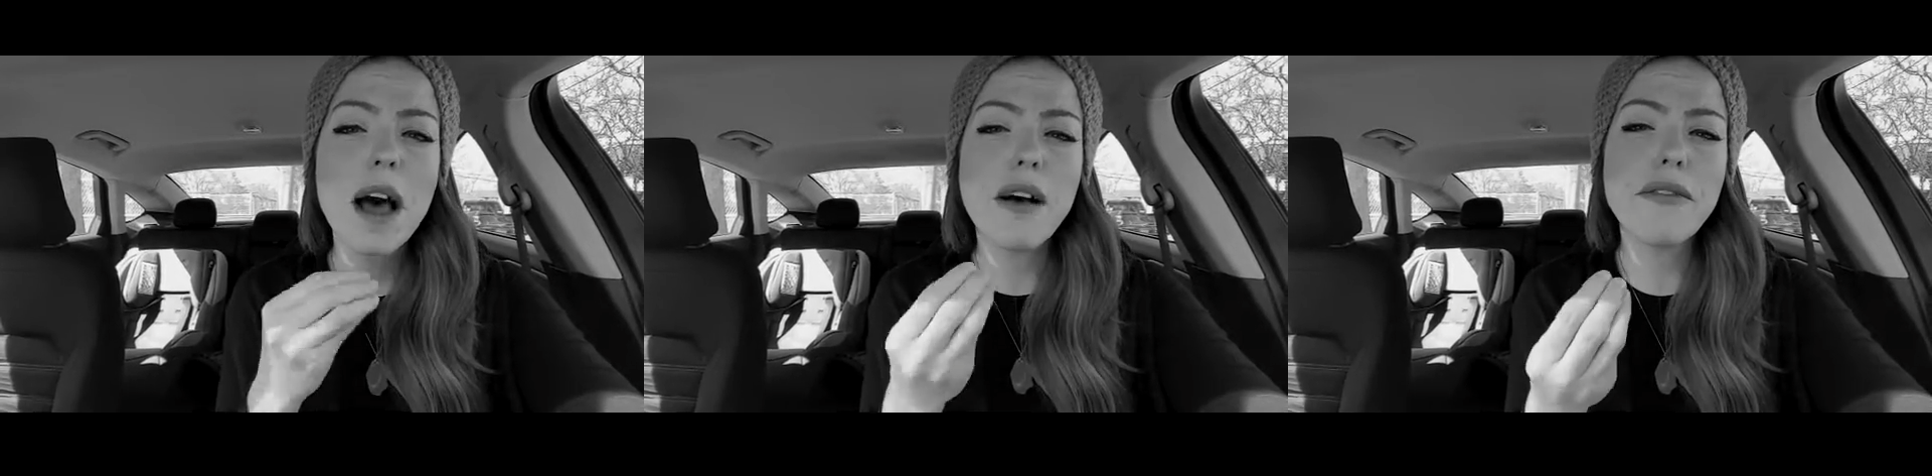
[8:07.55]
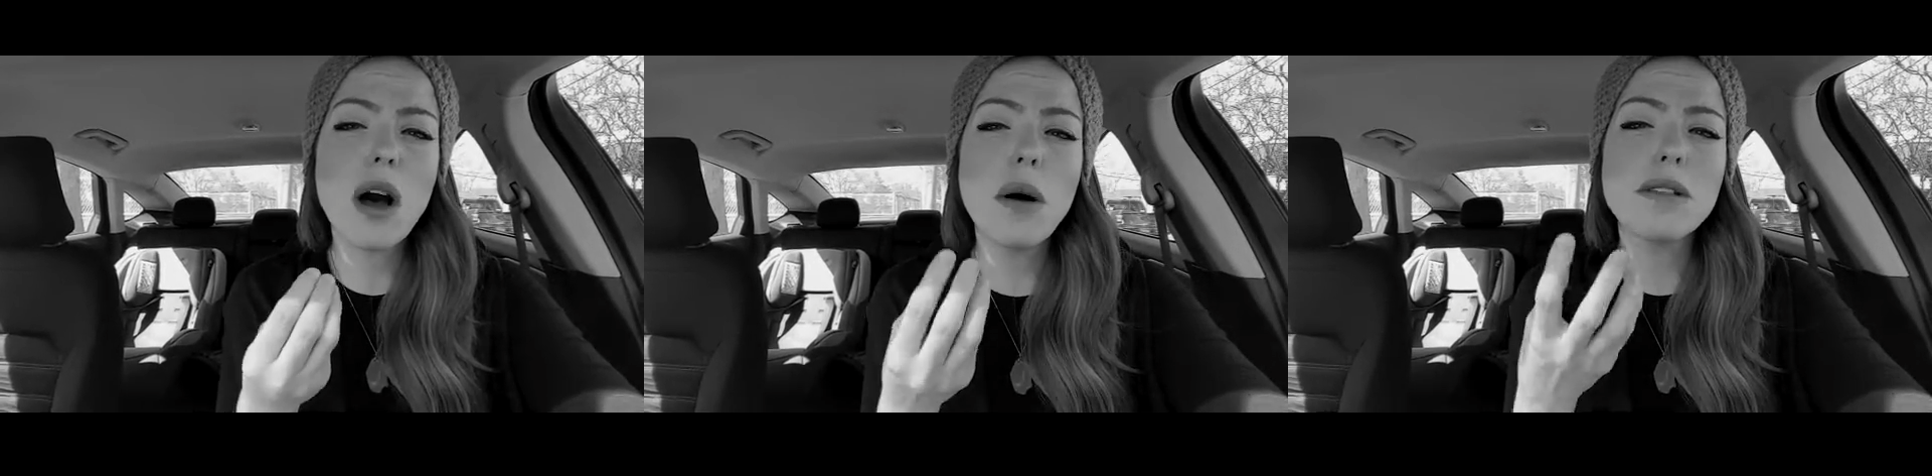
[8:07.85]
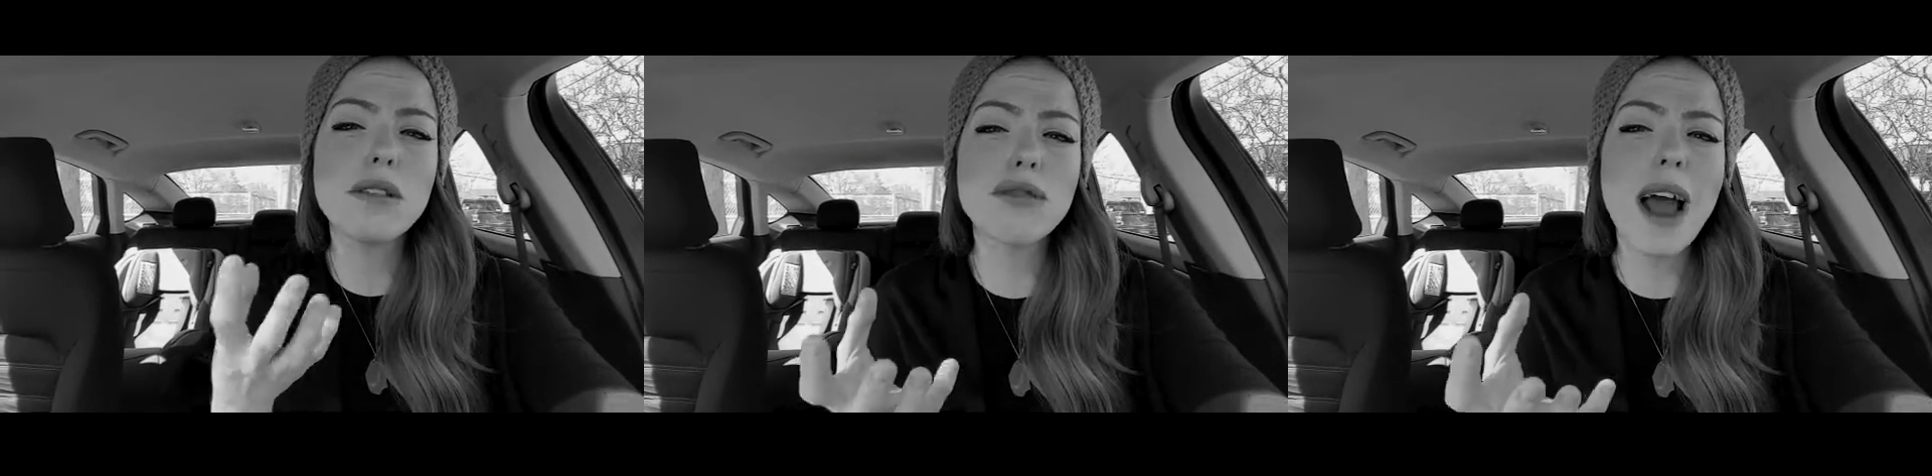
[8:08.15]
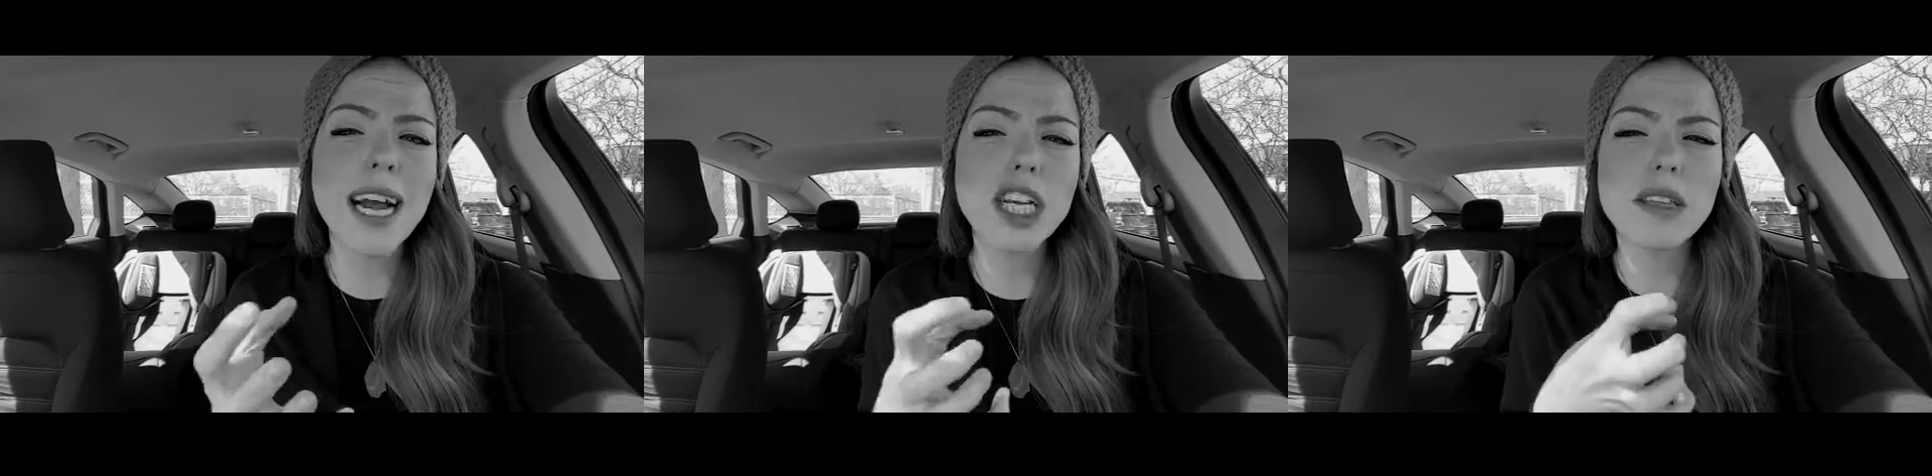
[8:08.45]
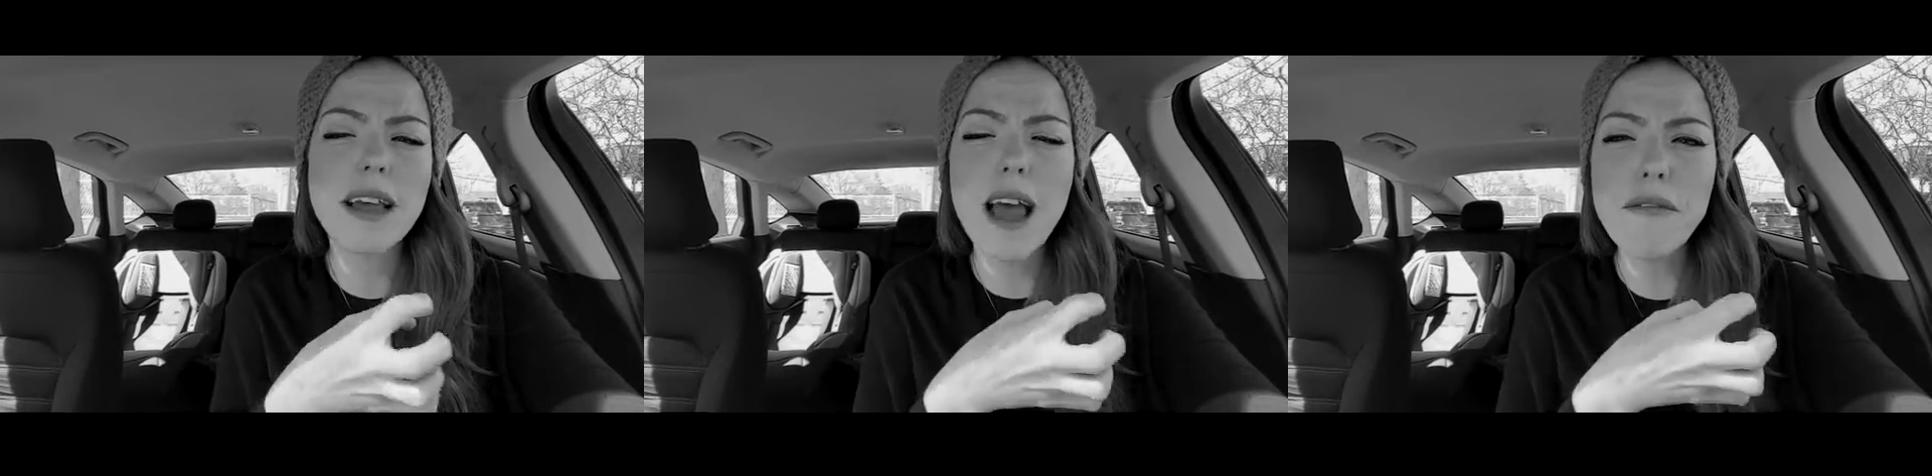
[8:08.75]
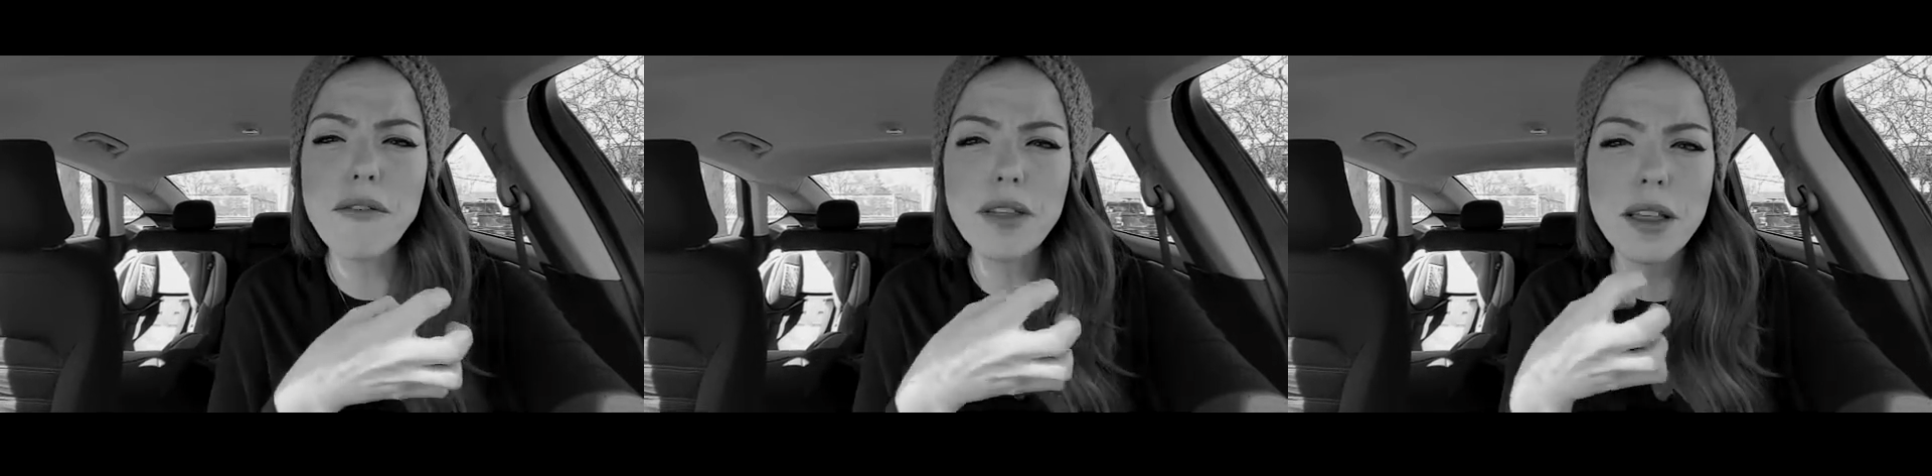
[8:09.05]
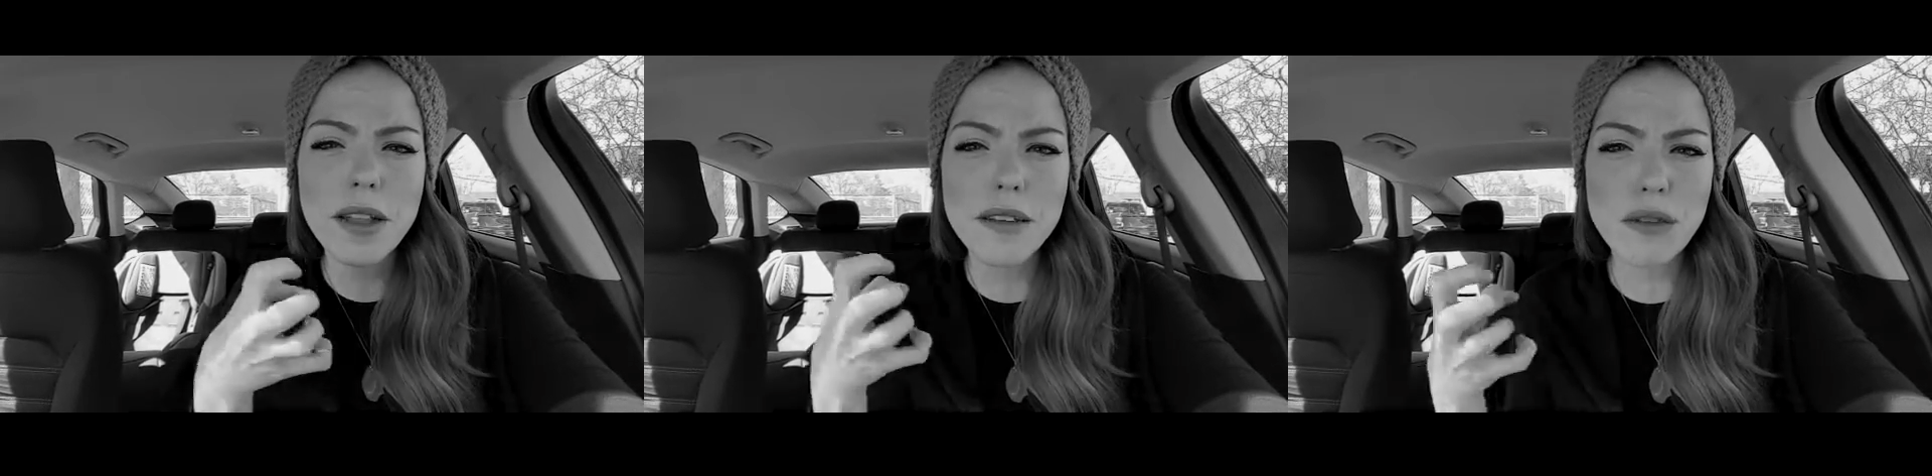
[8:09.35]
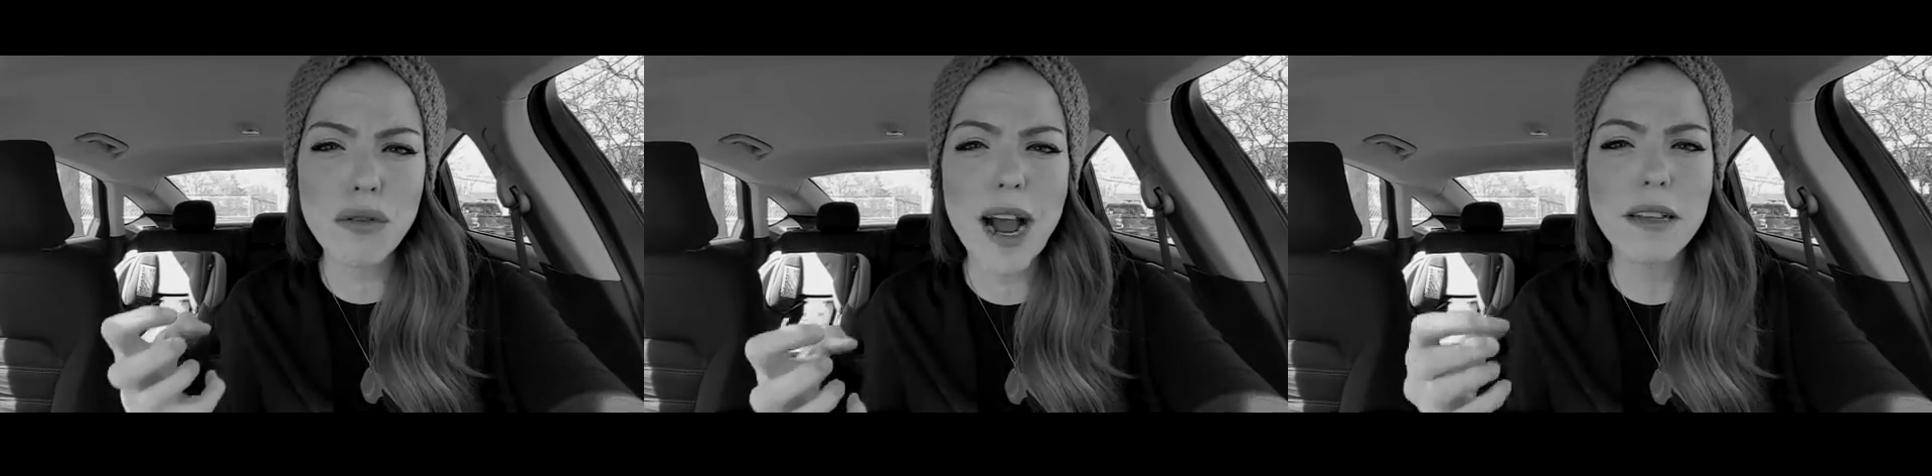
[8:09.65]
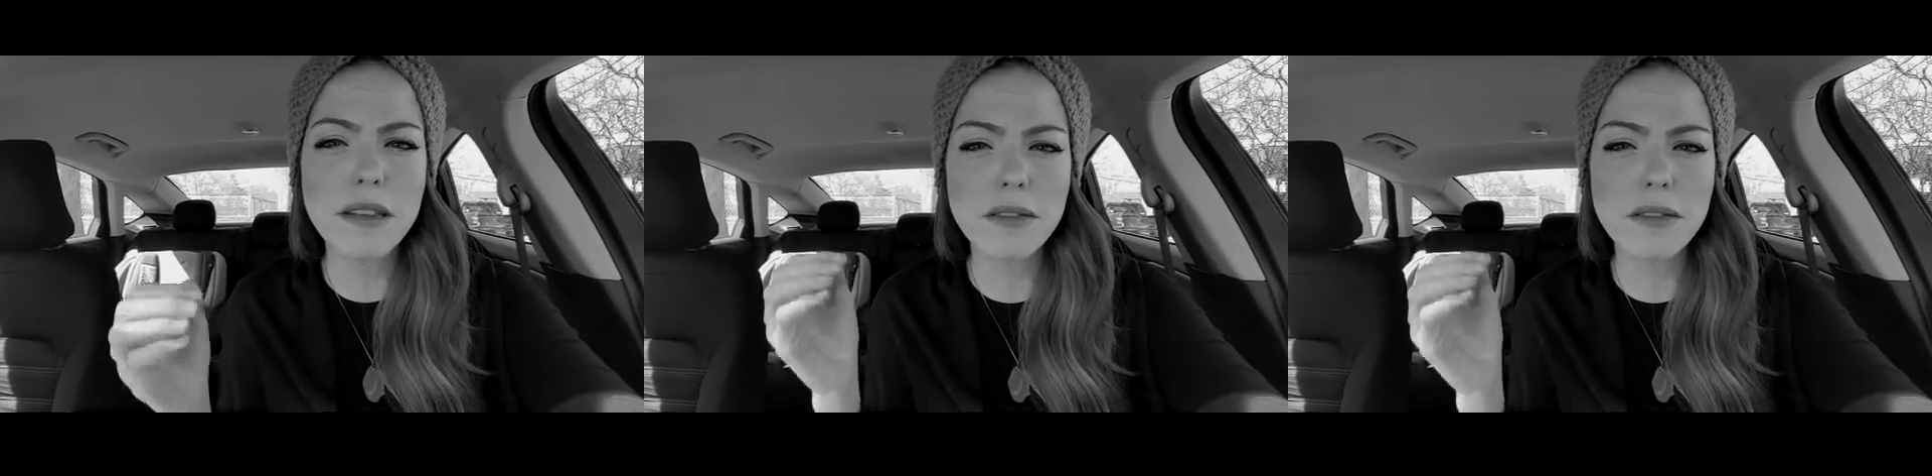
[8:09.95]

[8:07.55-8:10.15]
Hafraot, distractions. Everything that distracts